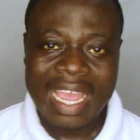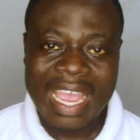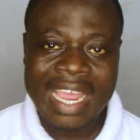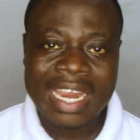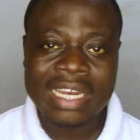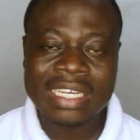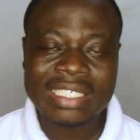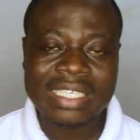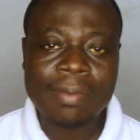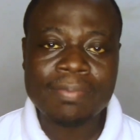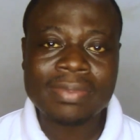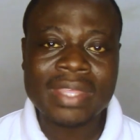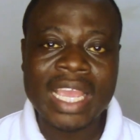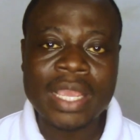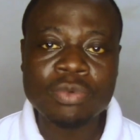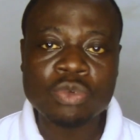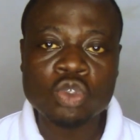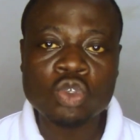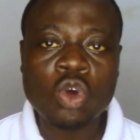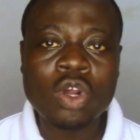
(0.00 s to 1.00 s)
and
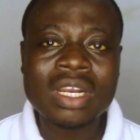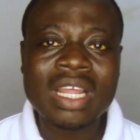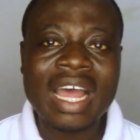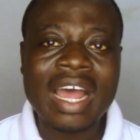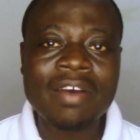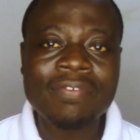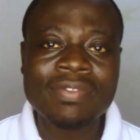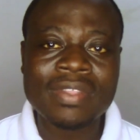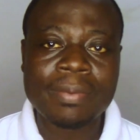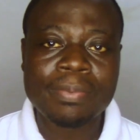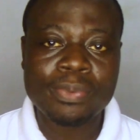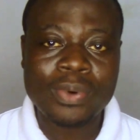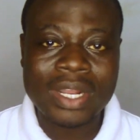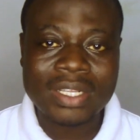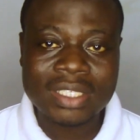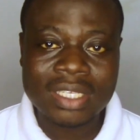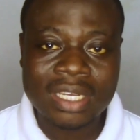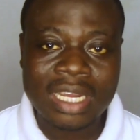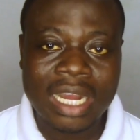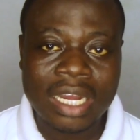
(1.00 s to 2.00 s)
sometimes you don't have the
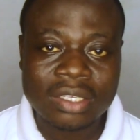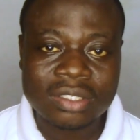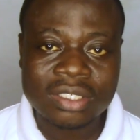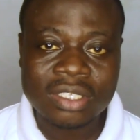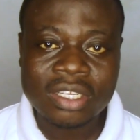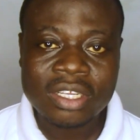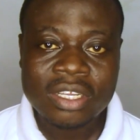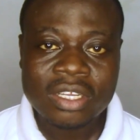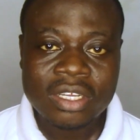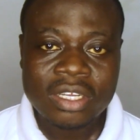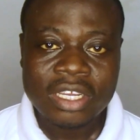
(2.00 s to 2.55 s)
practicals,